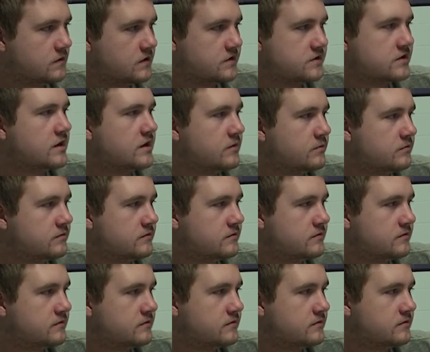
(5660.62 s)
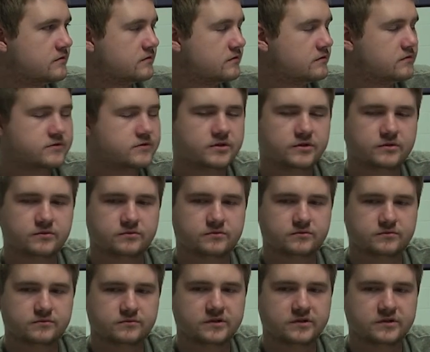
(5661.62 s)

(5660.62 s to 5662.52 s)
It's not. So